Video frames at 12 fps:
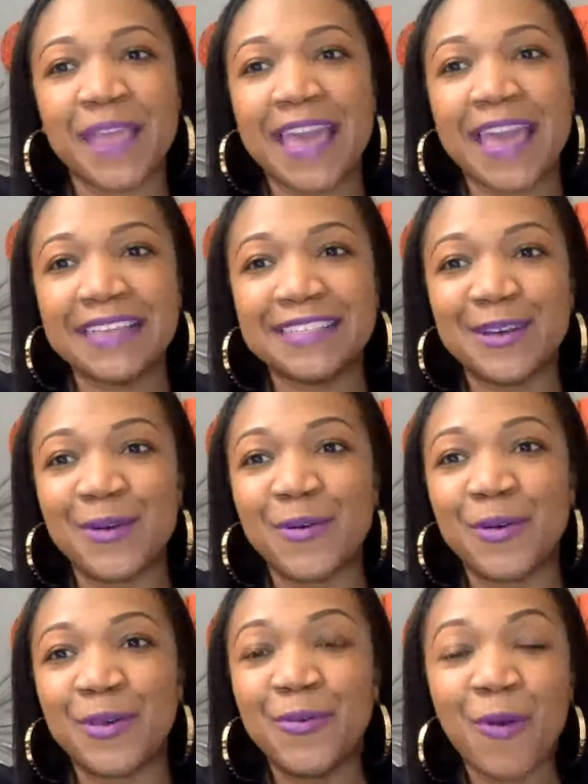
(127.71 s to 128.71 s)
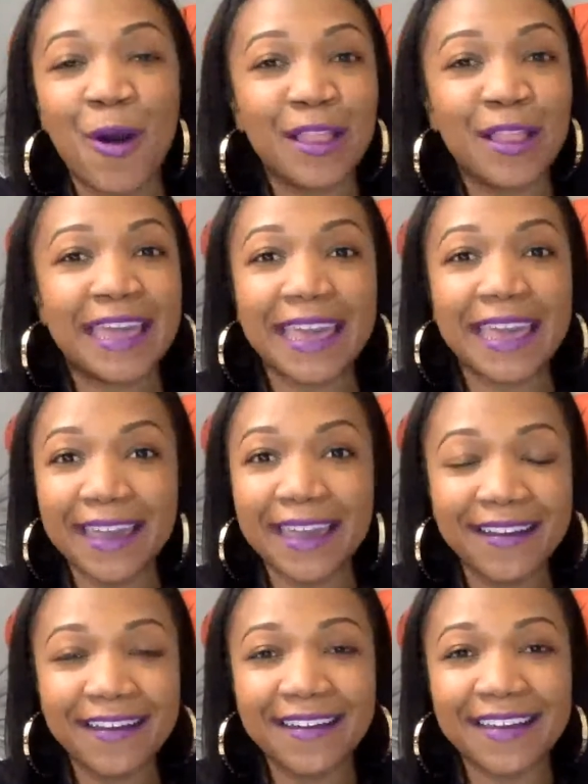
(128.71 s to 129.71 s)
And so you all are here